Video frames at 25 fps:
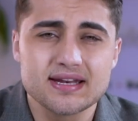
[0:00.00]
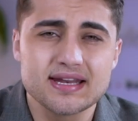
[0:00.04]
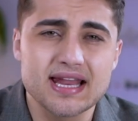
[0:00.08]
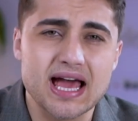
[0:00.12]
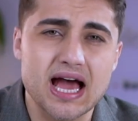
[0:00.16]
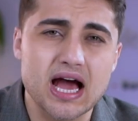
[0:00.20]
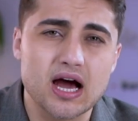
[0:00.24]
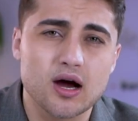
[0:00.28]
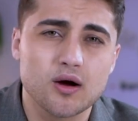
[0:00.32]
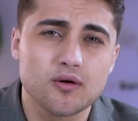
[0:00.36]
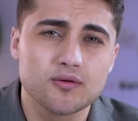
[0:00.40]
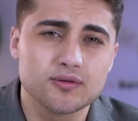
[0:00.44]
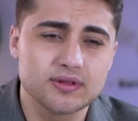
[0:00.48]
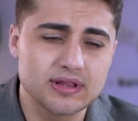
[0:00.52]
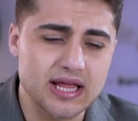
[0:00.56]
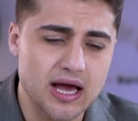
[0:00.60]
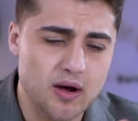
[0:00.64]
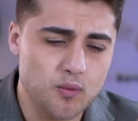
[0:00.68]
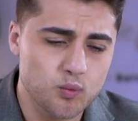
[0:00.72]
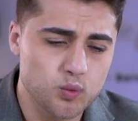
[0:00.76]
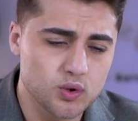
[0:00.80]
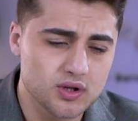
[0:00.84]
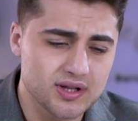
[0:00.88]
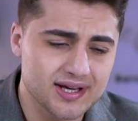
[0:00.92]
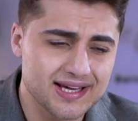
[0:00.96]
Now, that
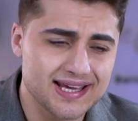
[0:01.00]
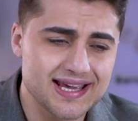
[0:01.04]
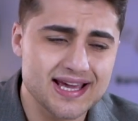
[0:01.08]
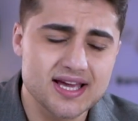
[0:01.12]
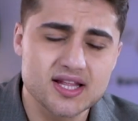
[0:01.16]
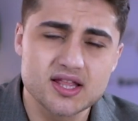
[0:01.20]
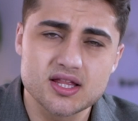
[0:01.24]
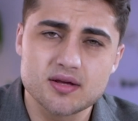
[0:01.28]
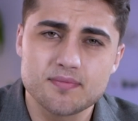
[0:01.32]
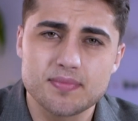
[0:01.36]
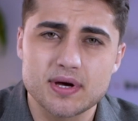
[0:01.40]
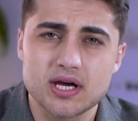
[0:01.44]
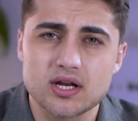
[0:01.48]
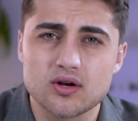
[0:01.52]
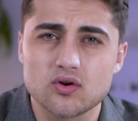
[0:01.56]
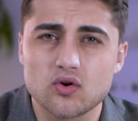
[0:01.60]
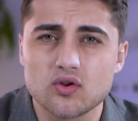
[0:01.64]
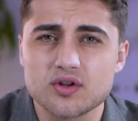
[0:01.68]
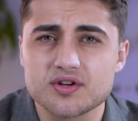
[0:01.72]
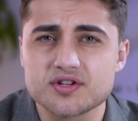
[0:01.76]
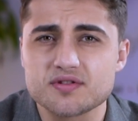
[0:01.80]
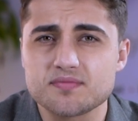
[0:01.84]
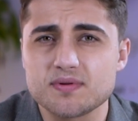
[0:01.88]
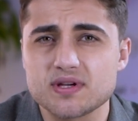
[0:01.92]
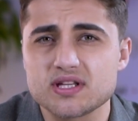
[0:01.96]
will again depend on
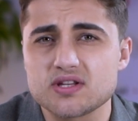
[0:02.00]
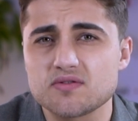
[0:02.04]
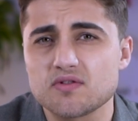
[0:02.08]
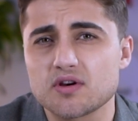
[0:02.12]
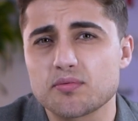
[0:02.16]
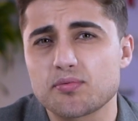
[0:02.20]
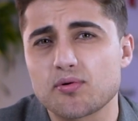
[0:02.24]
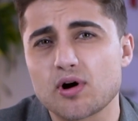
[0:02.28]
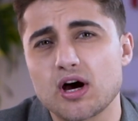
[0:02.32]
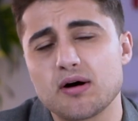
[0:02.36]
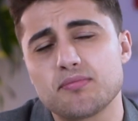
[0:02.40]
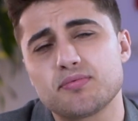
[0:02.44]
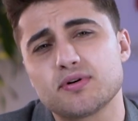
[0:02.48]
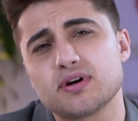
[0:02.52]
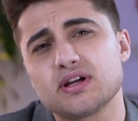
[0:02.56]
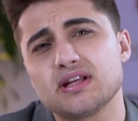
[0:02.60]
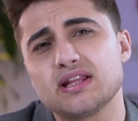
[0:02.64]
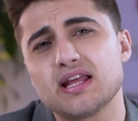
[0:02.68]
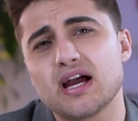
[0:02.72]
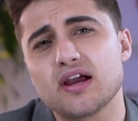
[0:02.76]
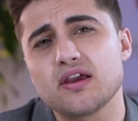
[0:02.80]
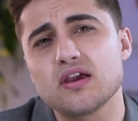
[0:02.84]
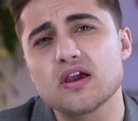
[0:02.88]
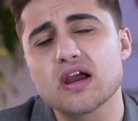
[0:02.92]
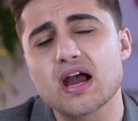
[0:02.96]
the specific property
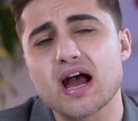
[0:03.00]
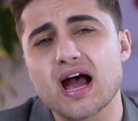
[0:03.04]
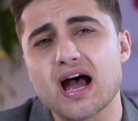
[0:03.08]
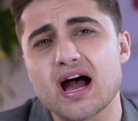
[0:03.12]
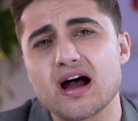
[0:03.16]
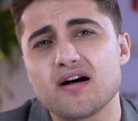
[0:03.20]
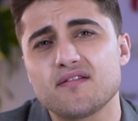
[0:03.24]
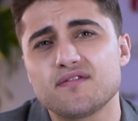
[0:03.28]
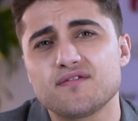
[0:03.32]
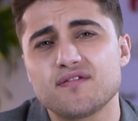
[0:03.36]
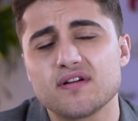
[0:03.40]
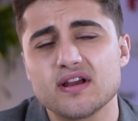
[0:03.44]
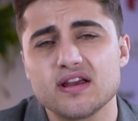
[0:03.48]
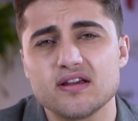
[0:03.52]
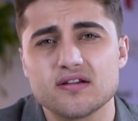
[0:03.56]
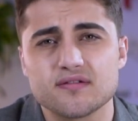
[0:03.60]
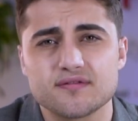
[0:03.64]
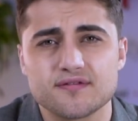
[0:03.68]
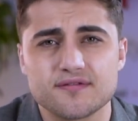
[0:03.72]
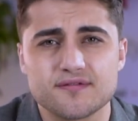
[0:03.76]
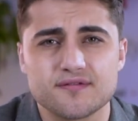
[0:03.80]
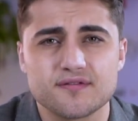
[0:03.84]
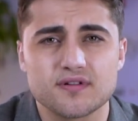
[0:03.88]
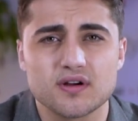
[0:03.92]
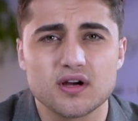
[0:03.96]
that you have.
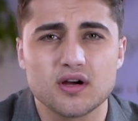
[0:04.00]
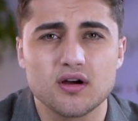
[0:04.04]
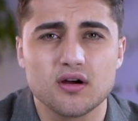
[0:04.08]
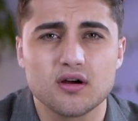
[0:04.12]
If